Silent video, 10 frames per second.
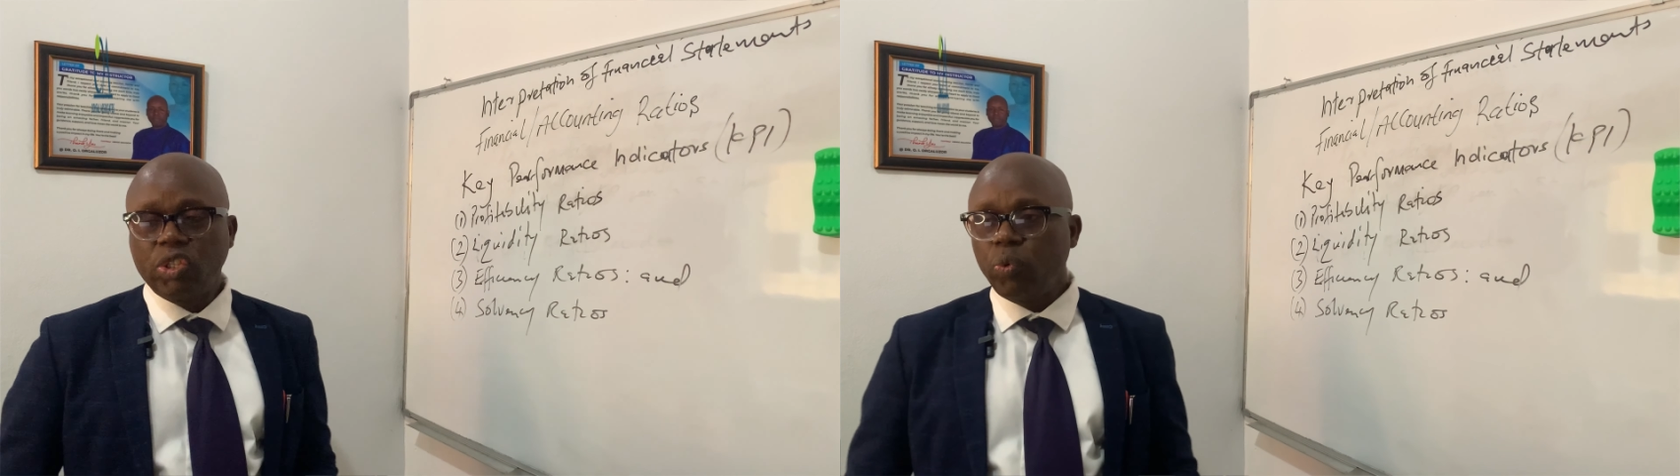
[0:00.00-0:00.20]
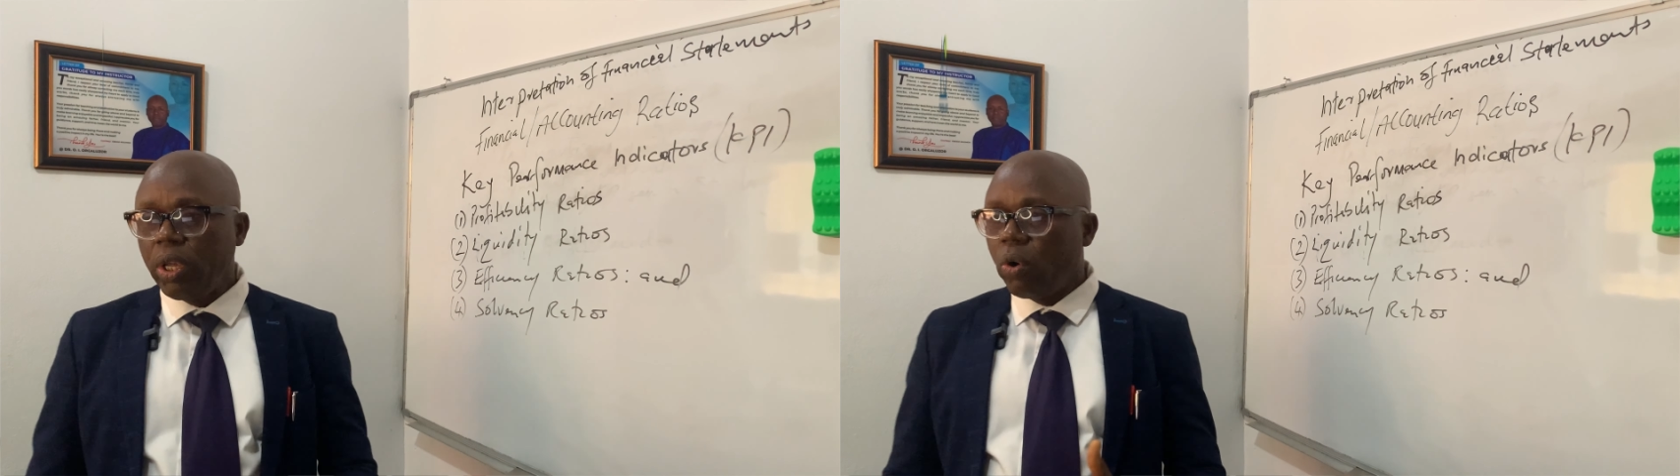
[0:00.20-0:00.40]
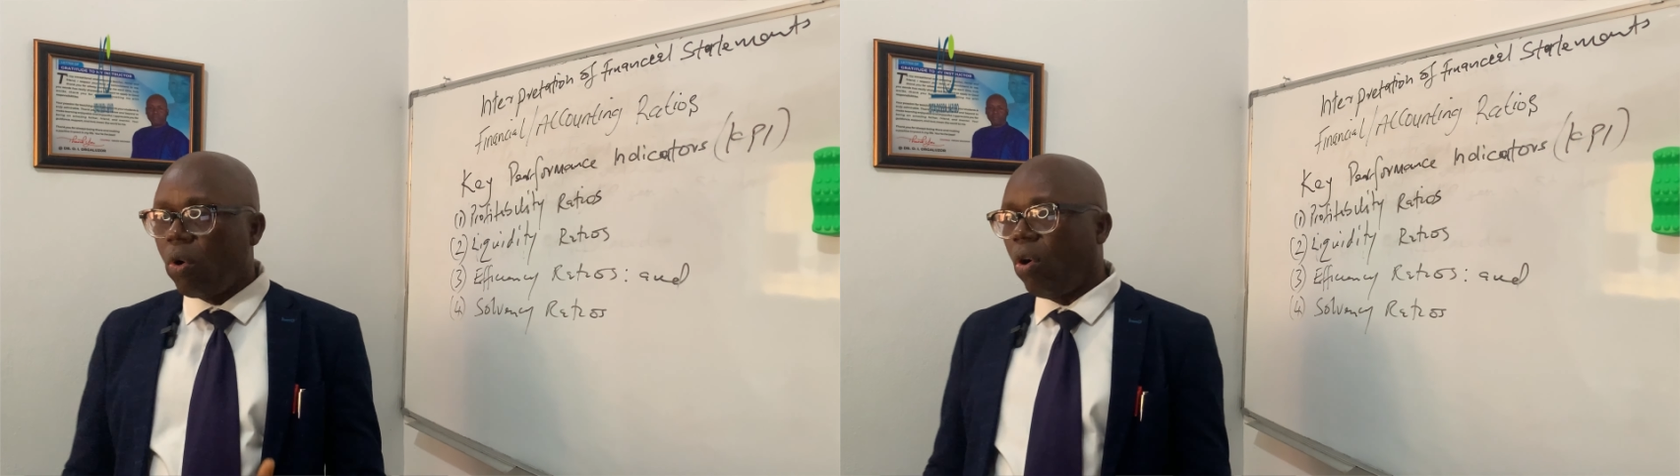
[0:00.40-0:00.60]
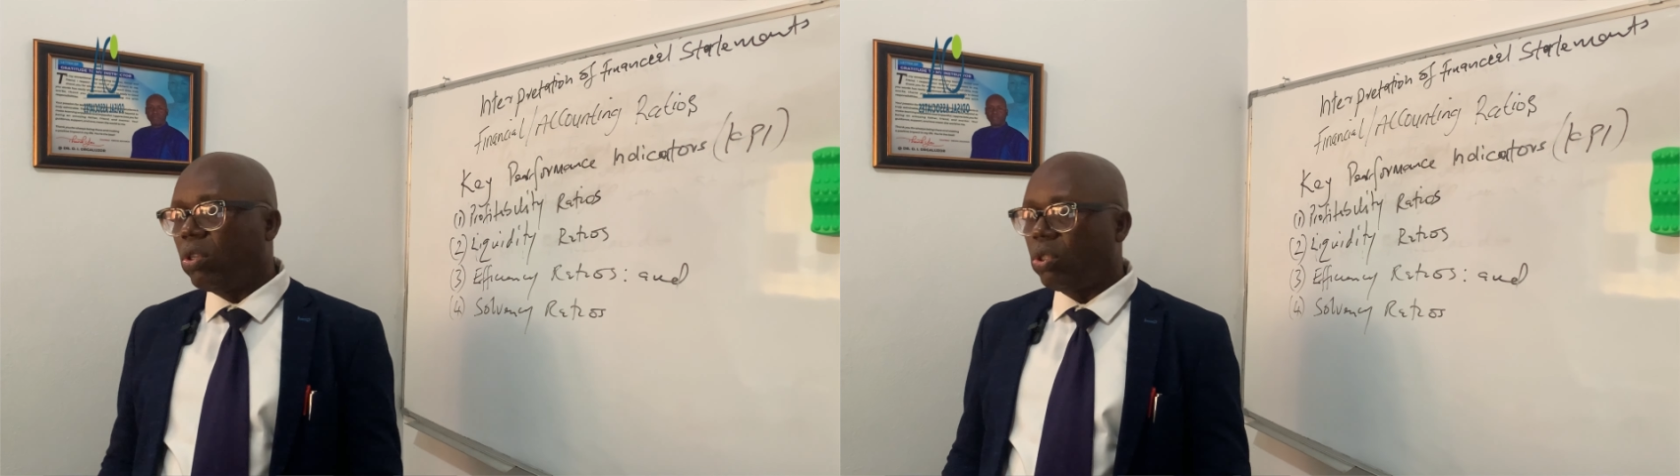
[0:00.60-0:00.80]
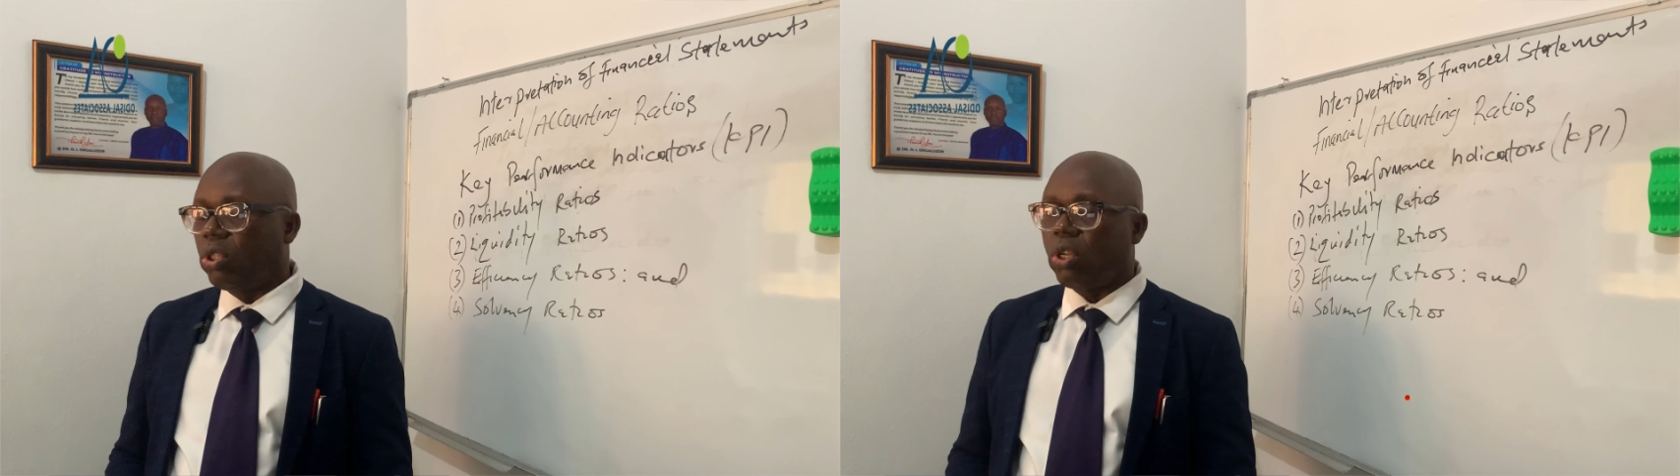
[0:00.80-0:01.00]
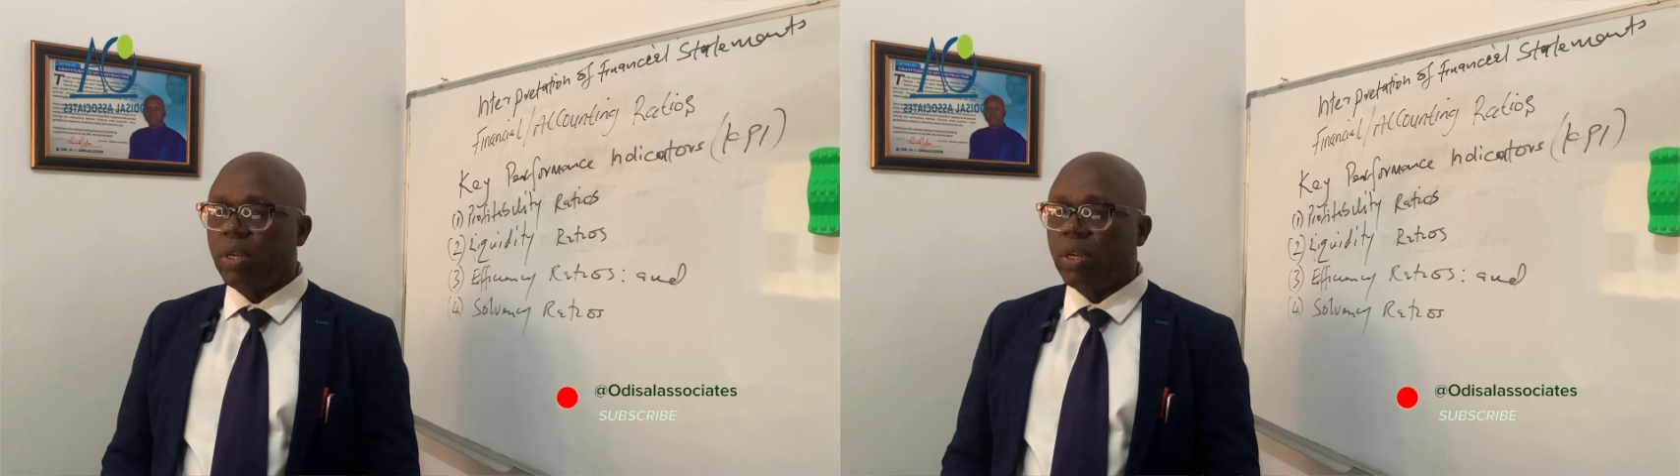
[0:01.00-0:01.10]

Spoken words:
we go on to study